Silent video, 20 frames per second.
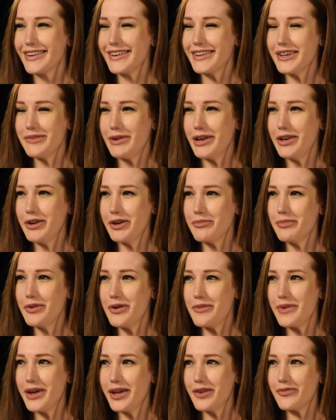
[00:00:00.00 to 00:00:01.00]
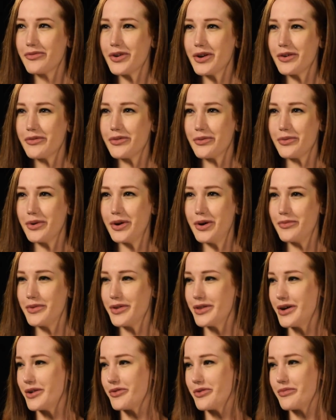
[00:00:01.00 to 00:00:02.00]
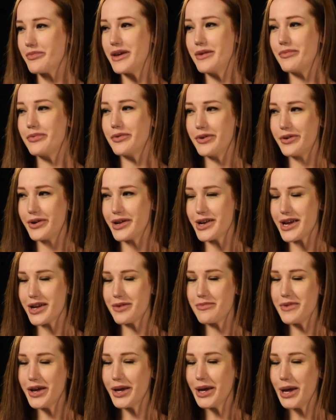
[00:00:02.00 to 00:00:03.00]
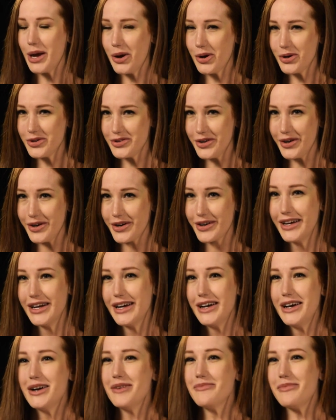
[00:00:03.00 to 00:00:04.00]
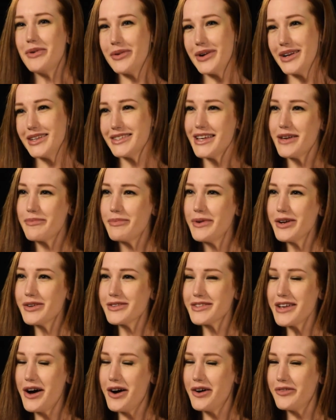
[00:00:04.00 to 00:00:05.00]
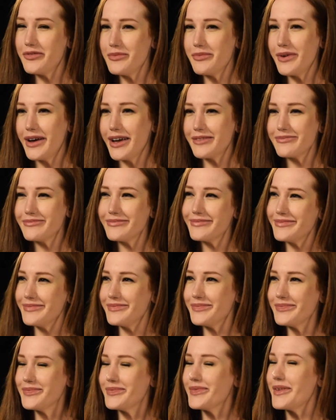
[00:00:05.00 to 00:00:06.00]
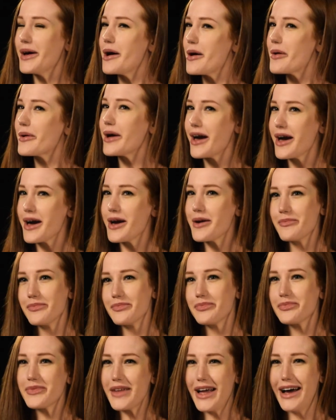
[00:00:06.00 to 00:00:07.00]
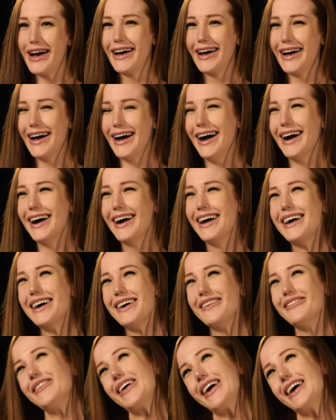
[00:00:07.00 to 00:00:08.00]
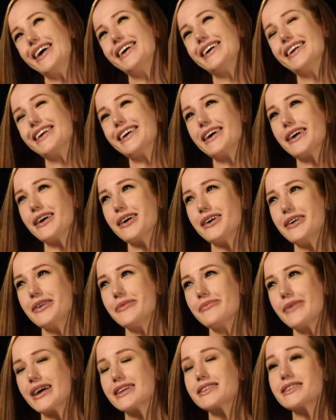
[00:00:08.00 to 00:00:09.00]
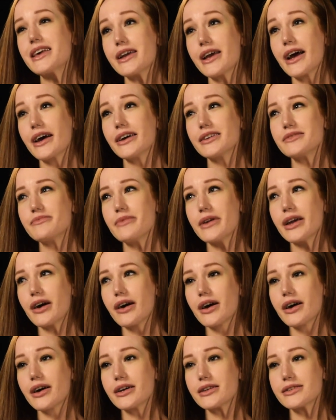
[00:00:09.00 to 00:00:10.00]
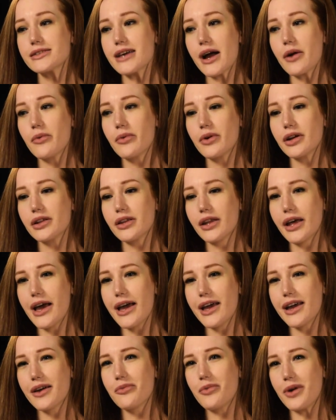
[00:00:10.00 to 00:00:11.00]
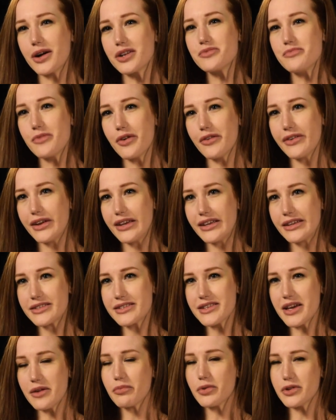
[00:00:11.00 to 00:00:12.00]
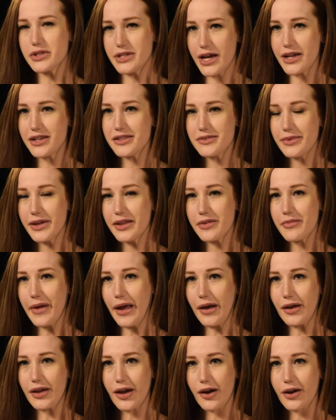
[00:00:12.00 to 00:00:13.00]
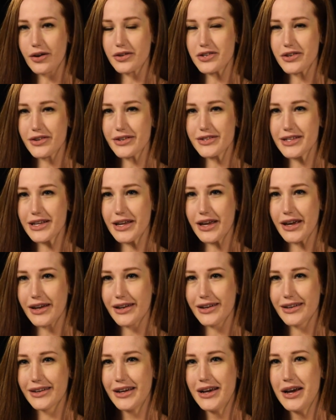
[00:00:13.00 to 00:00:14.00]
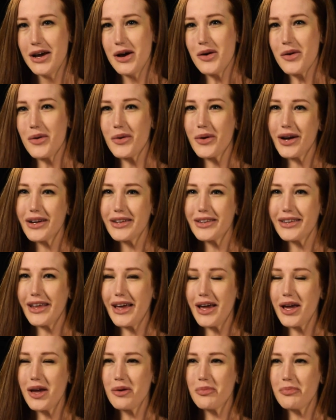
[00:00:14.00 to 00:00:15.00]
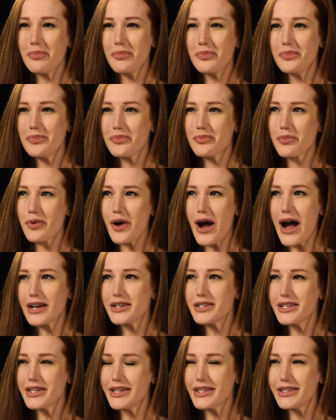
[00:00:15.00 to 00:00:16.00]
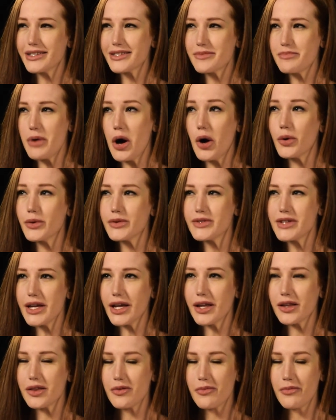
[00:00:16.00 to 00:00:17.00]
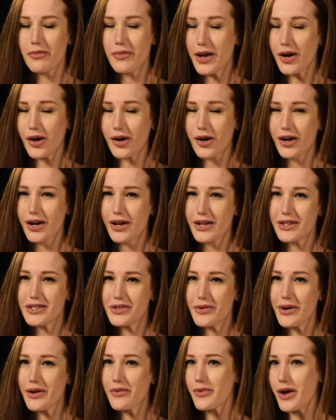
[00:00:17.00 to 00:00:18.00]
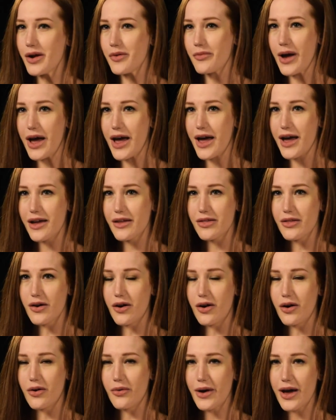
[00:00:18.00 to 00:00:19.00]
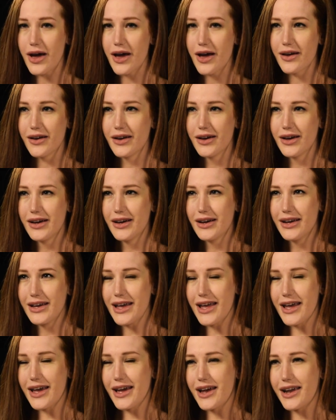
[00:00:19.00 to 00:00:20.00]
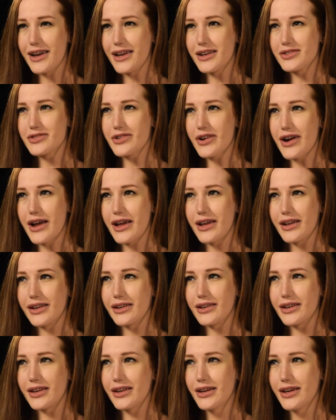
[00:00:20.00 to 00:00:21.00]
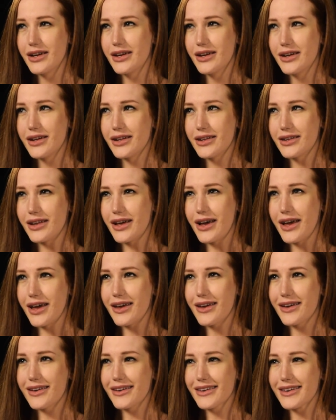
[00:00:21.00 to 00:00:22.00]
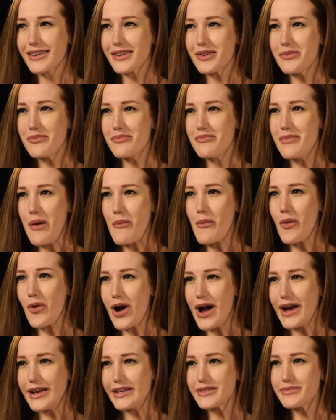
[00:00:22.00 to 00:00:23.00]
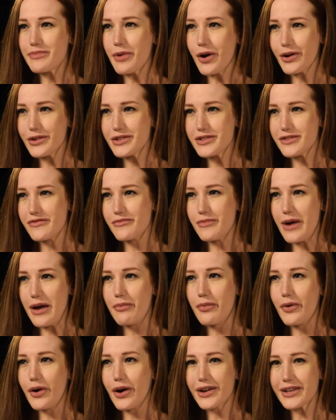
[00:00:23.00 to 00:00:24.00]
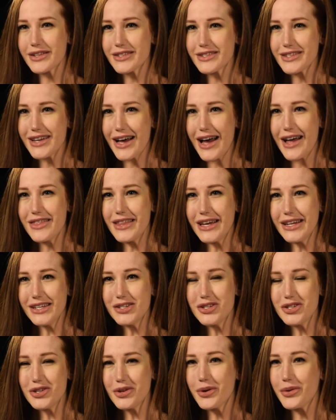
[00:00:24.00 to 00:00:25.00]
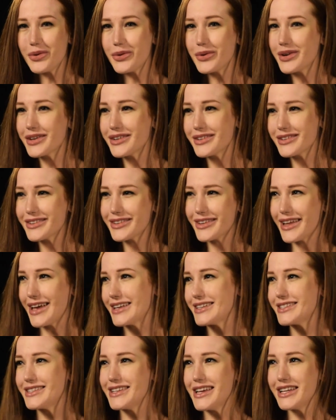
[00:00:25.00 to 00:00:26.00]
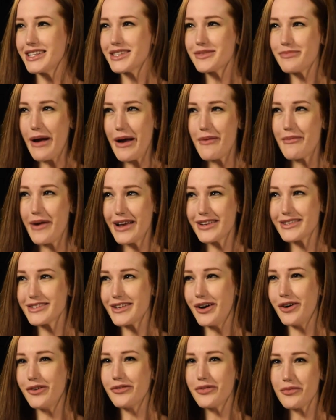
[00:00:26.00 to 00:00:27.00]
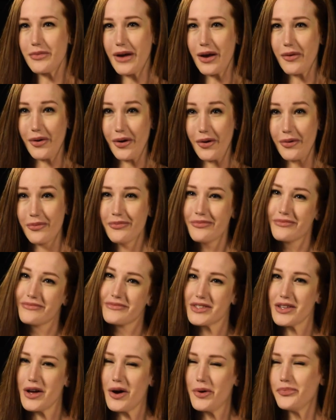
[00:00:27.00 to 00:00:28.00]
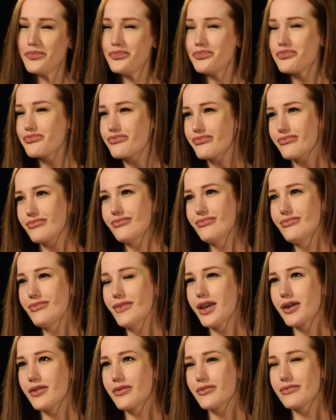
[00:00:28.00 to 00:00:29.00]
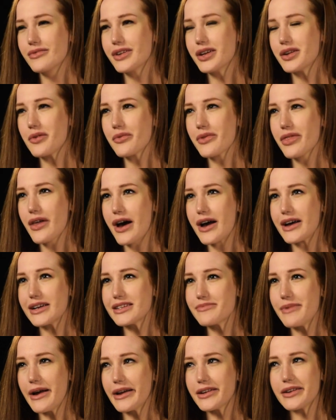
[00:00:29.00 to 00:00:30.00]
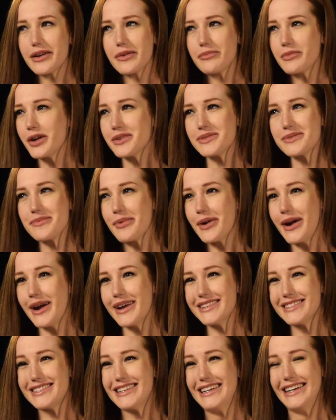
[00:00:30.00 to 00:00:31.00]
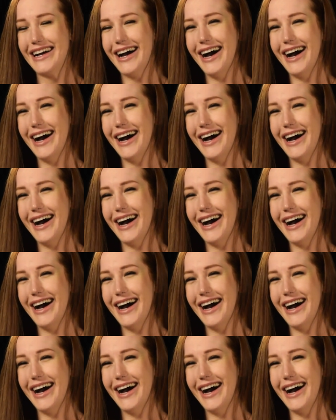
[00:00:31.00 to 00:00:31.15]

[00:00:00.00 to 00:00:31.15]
I mean, you can put me in front of a room with 100 people and I can be a character. But when it's like, be yourself, I'm like, okay. But I say yes because I would like watch movies and pretend to be the main character as a kid. Or I'd like practice posing in the mirror and doing runway in the hallway. And I'd try and like memorize parts of my books and then do like scenes by myself in my room. So you know, with that aspect, I'm not surprised.